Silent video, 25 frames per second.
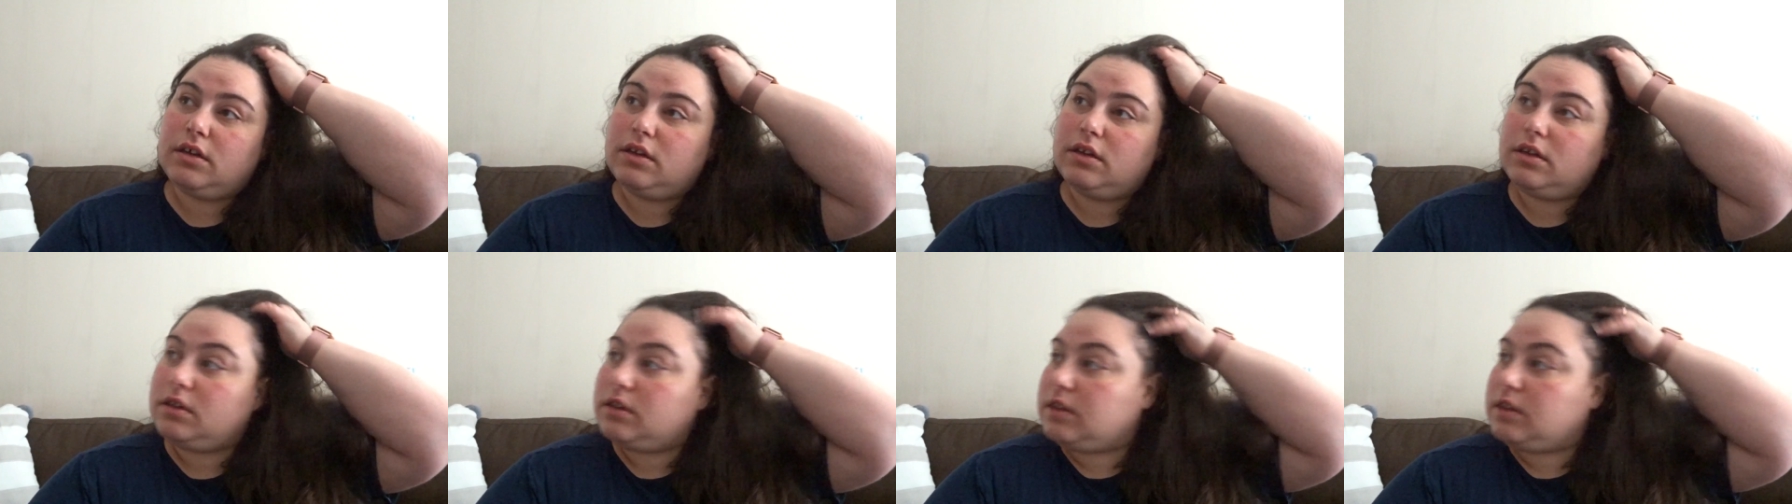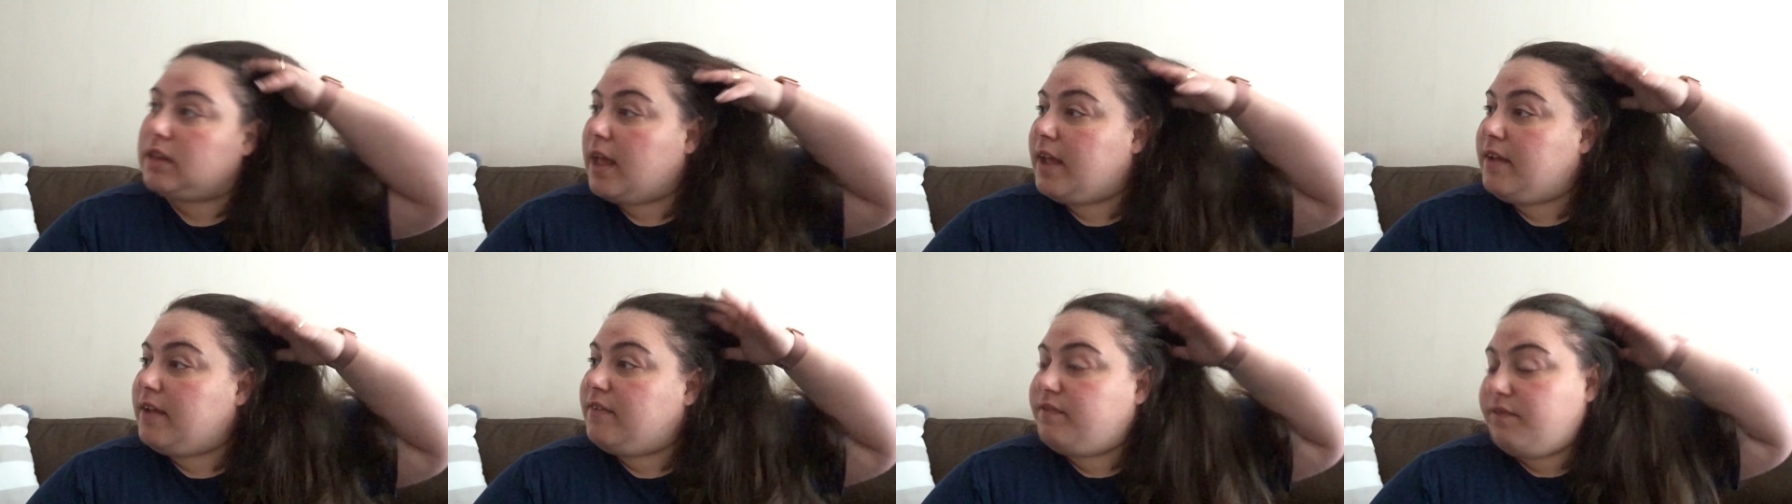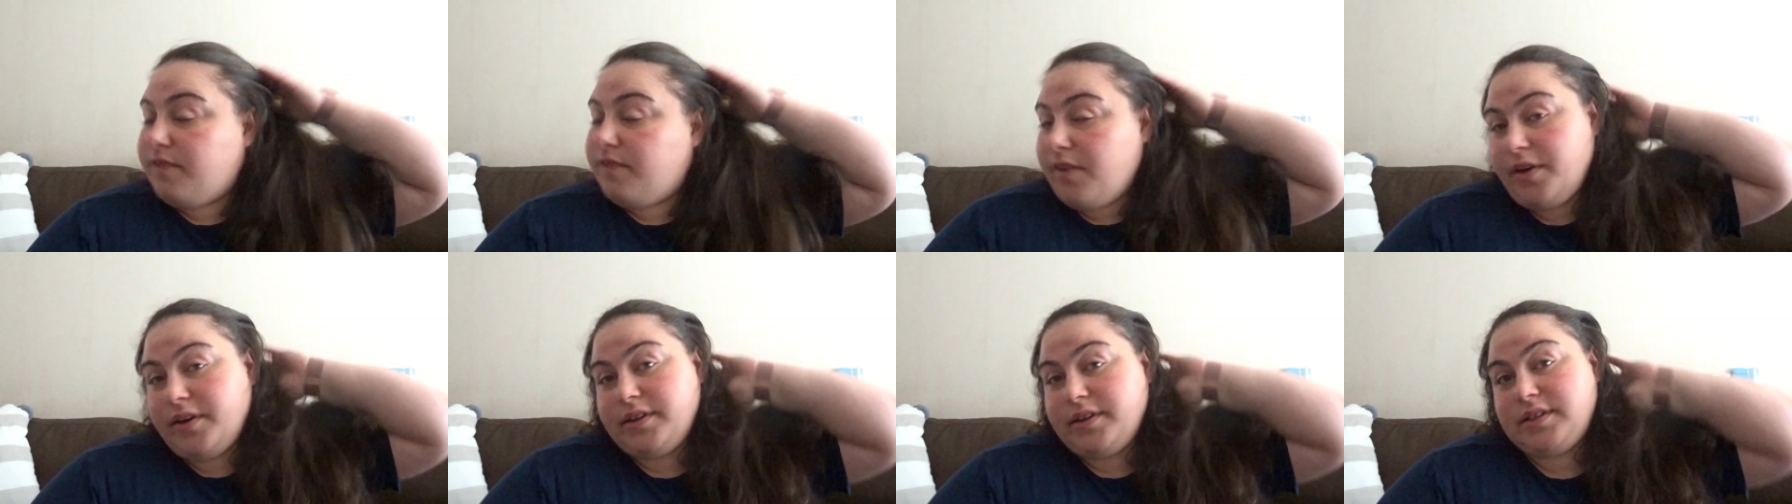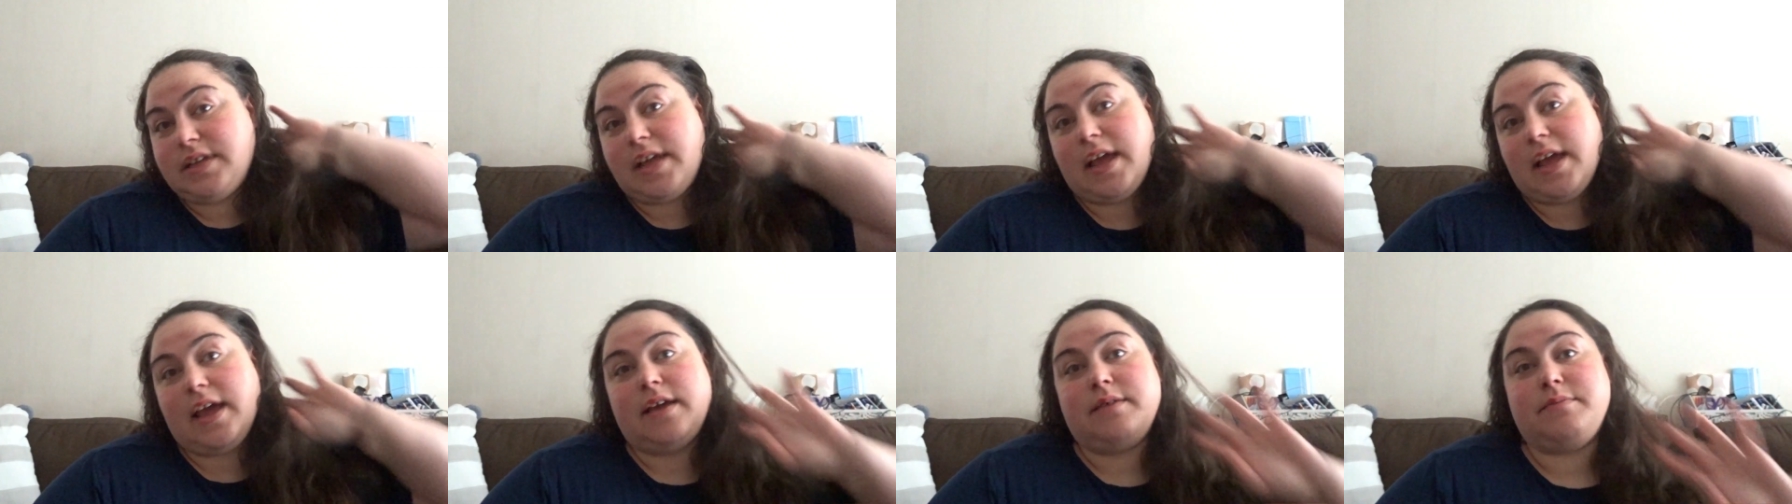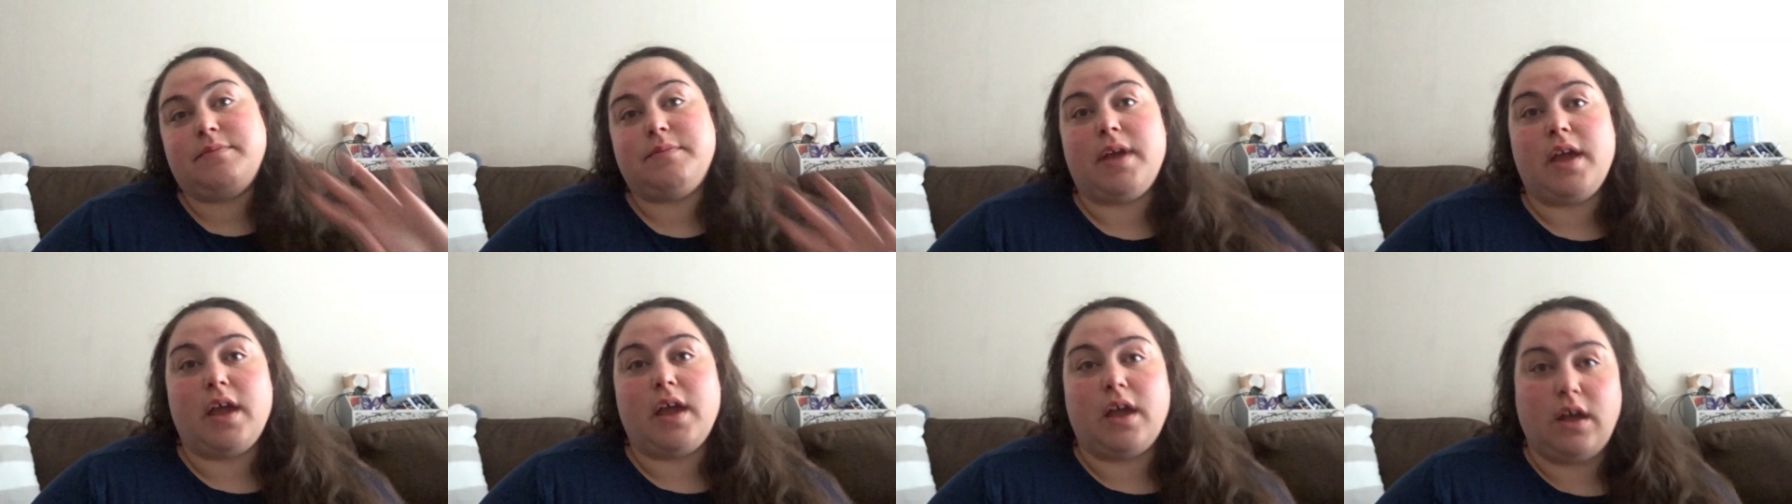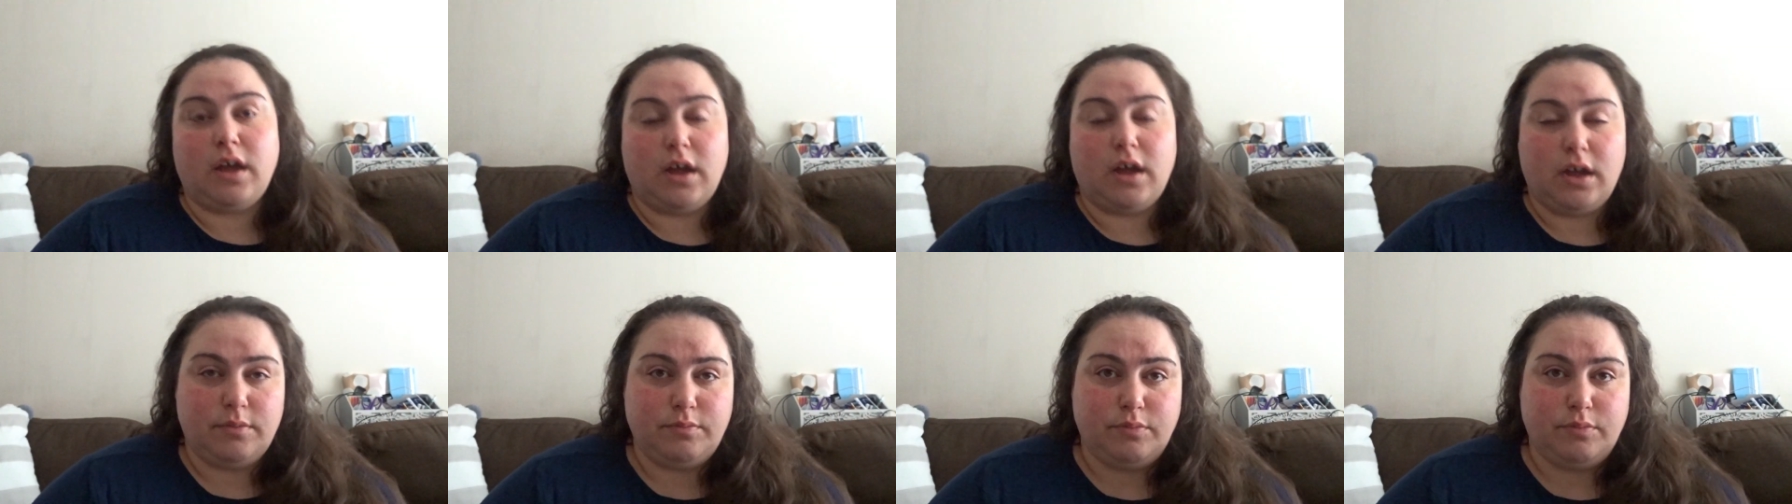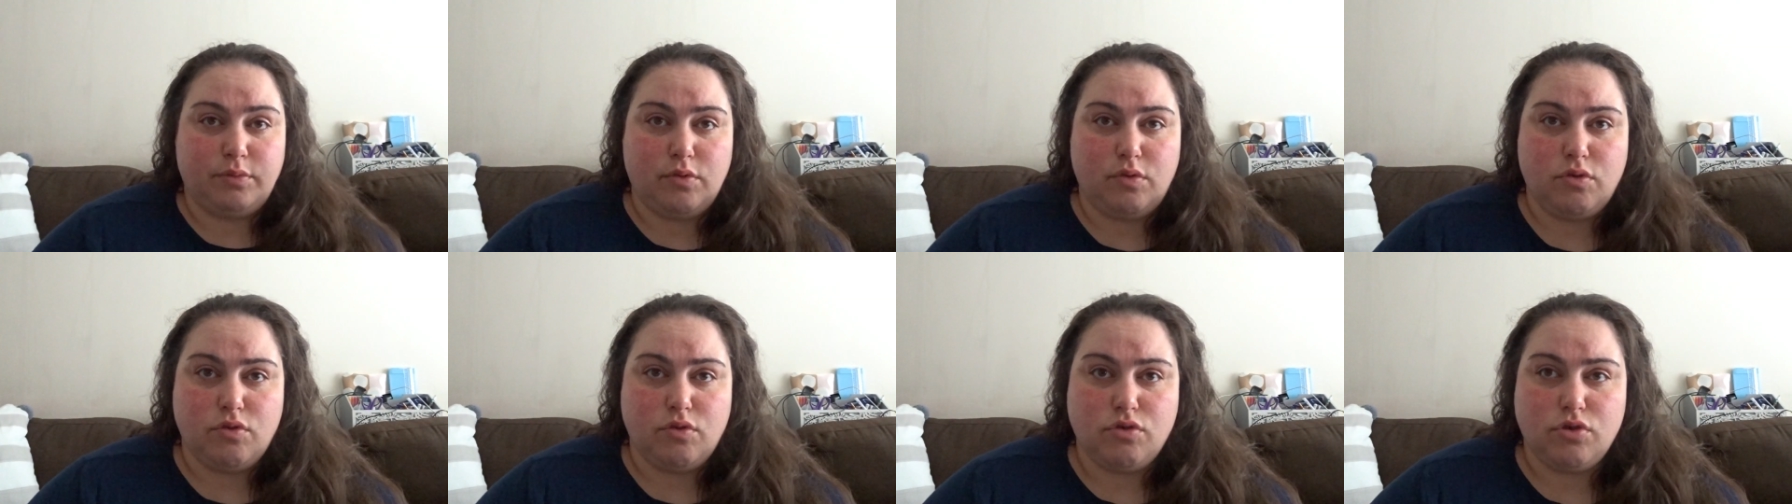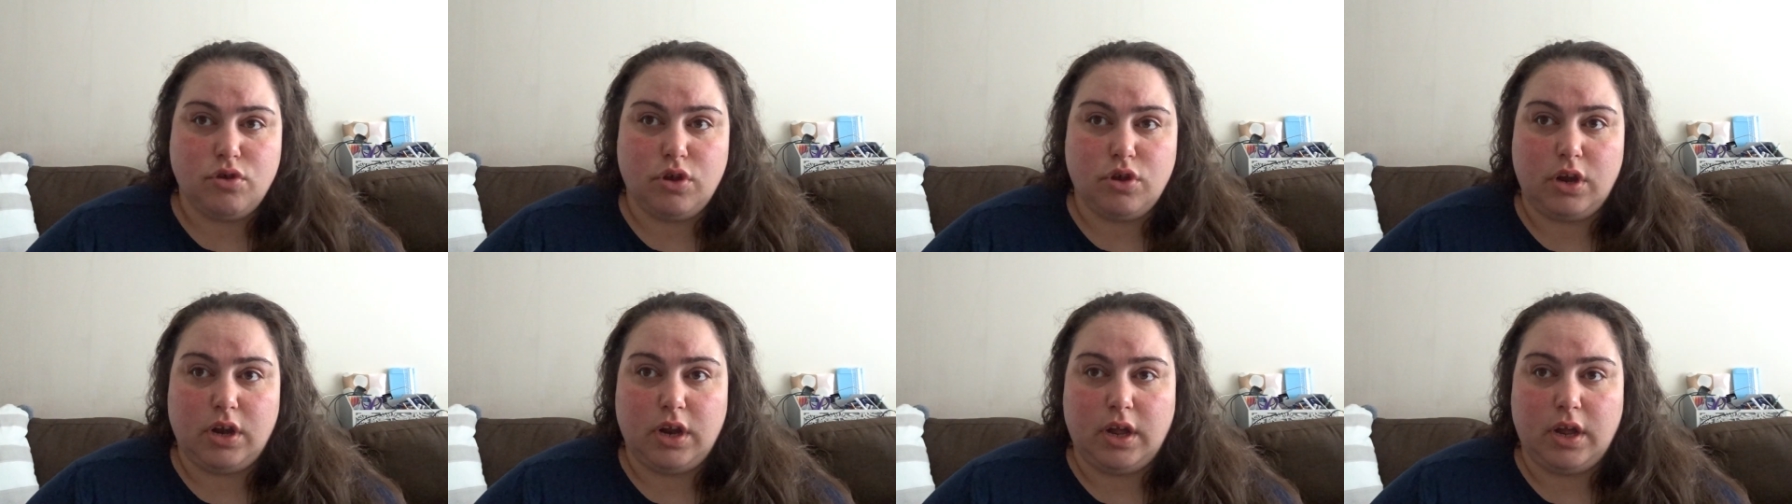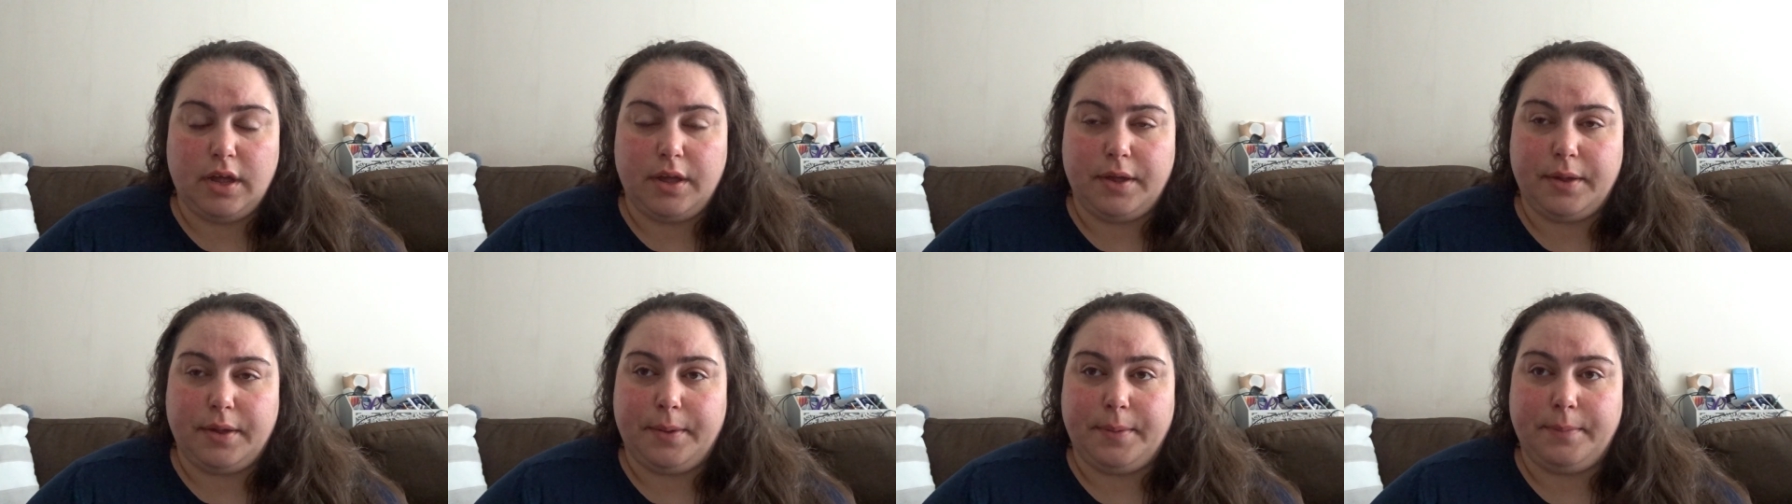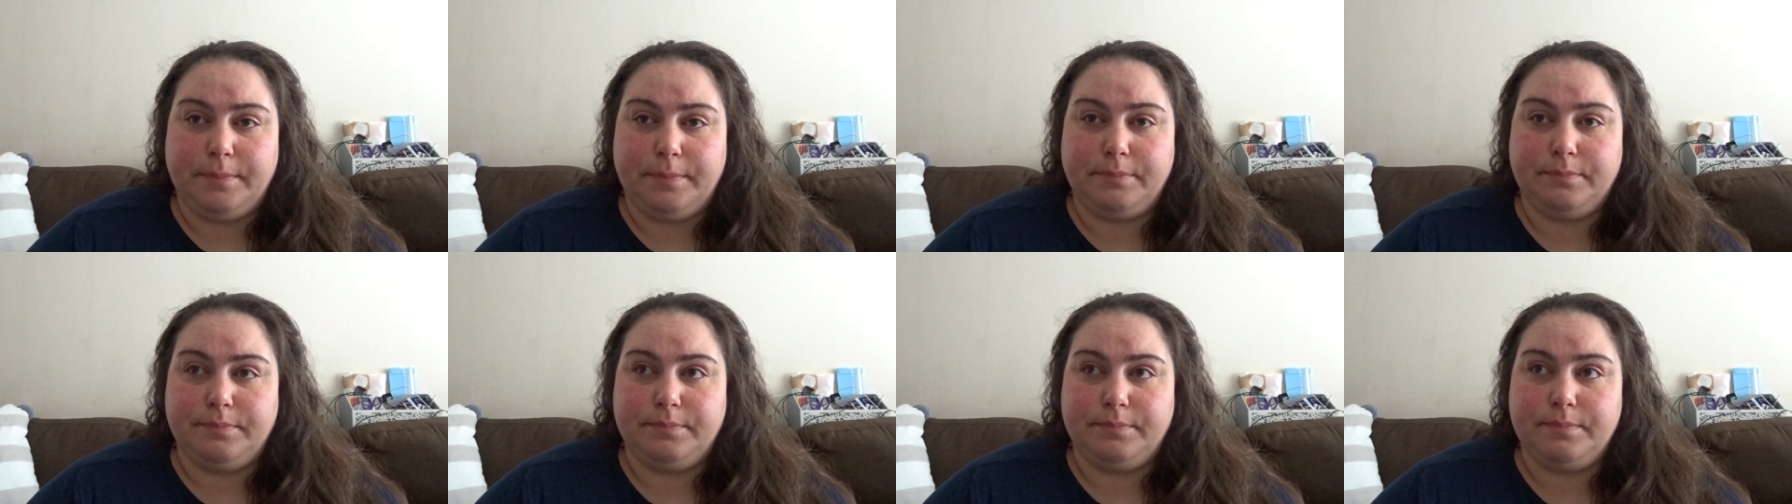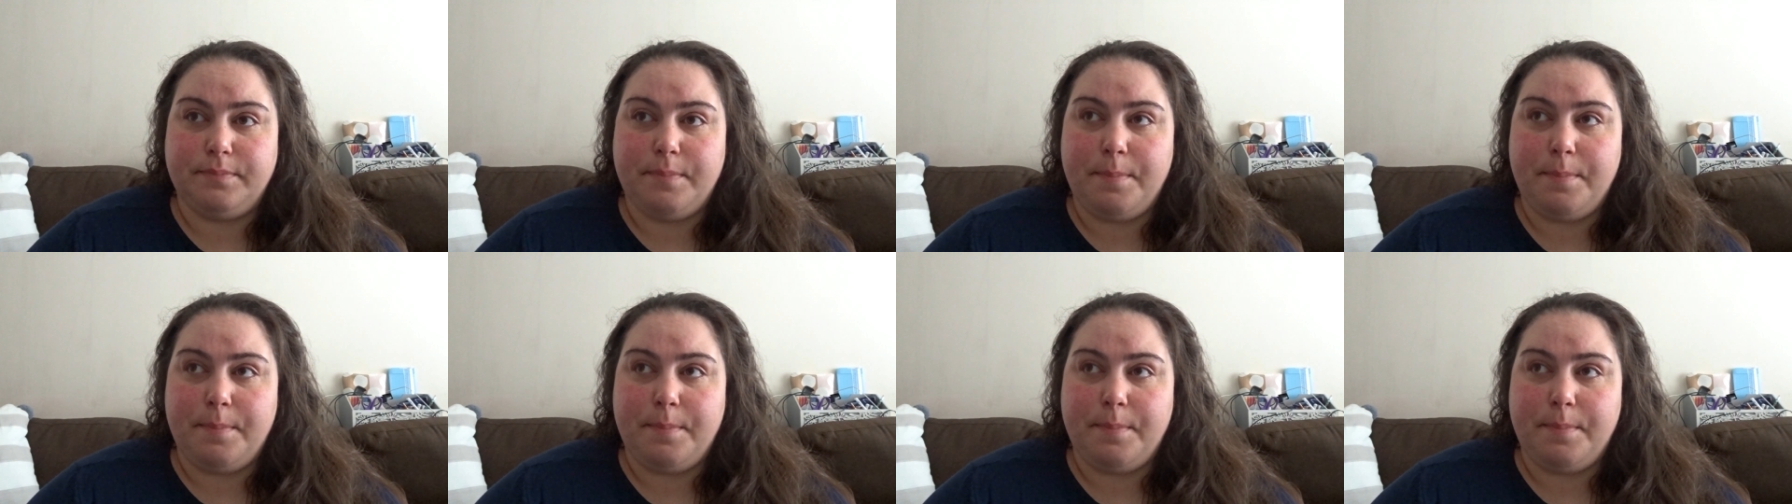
they first came out, I bought, um,